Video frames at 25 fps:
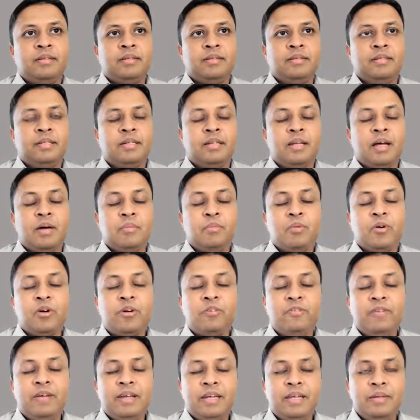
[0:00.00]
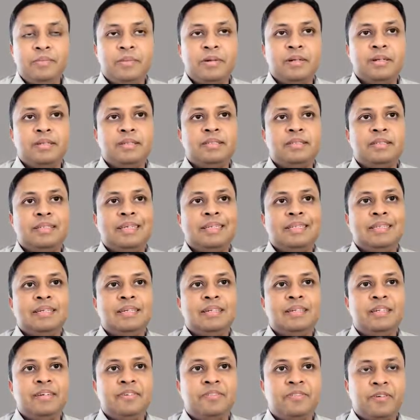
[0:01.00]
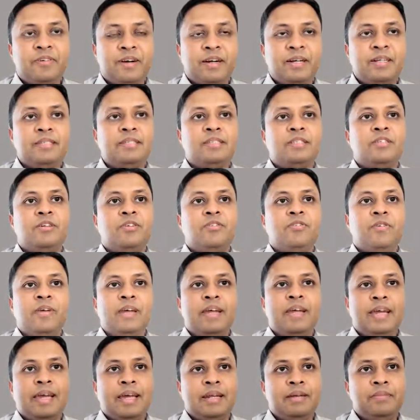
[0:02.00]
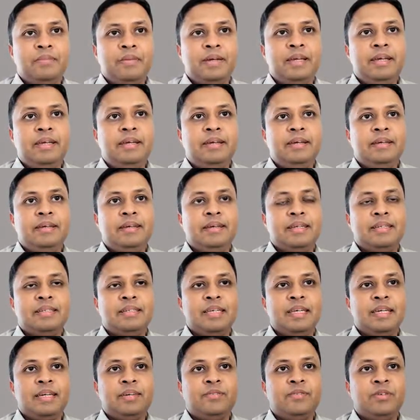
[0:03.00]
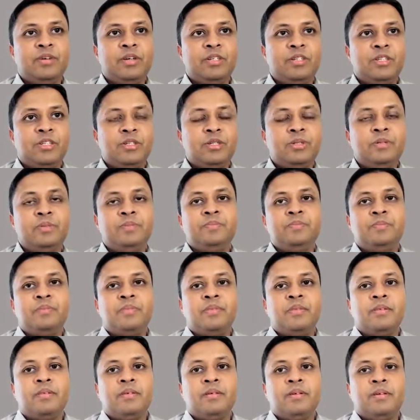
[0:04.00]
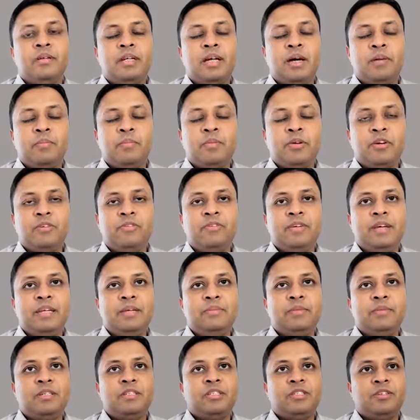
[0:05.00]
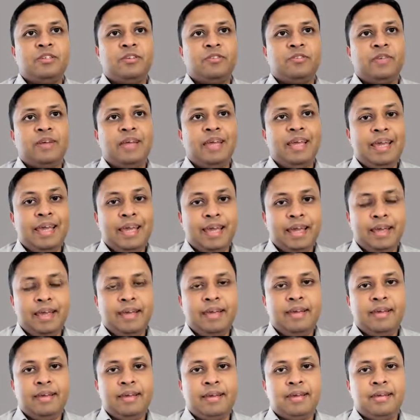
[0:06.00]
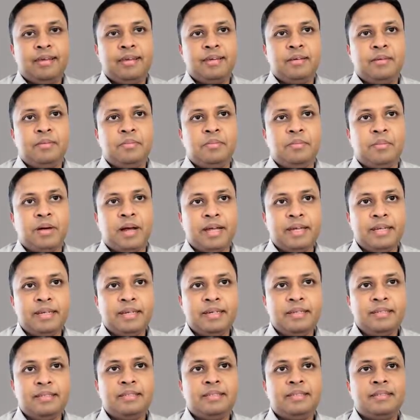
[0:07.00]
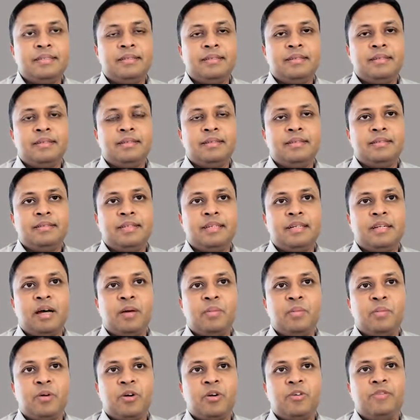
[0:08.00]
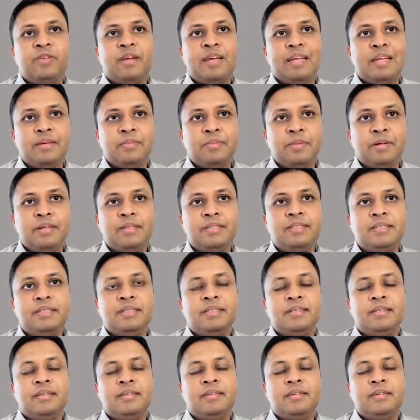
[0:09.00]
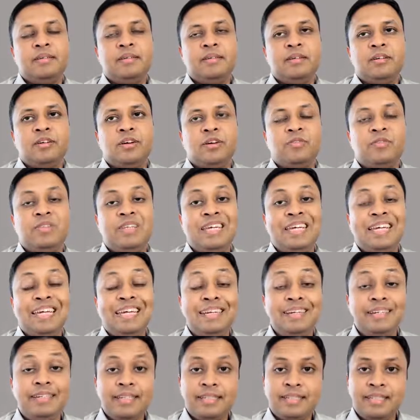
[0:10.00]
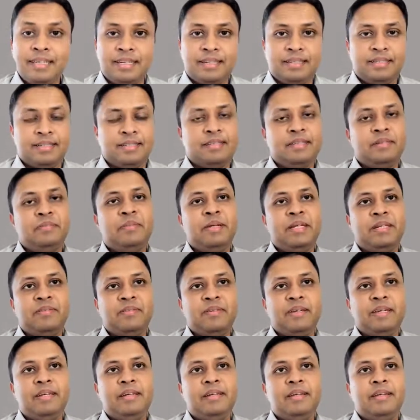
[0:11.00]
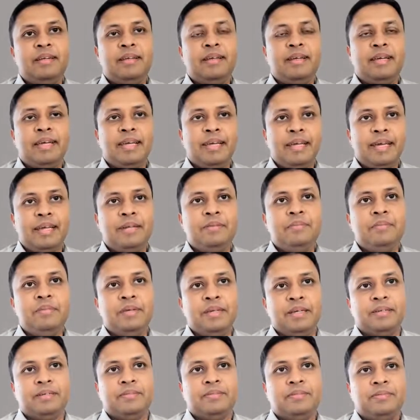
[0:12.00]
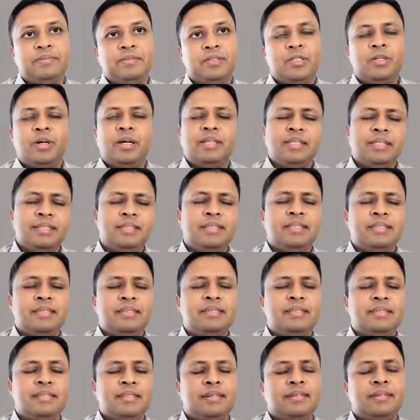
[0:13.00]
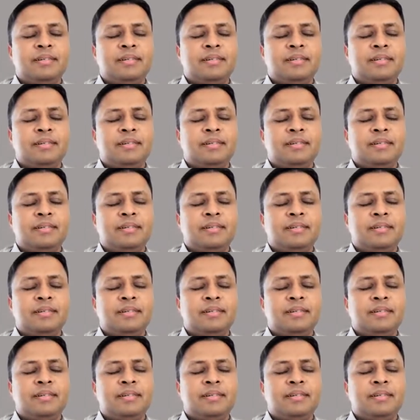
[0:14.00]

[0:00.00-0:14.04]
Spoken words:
the number of elements in the difference of A and B is equal to number of elements of A minus the number of elements of the intersection between A and B. So I think this is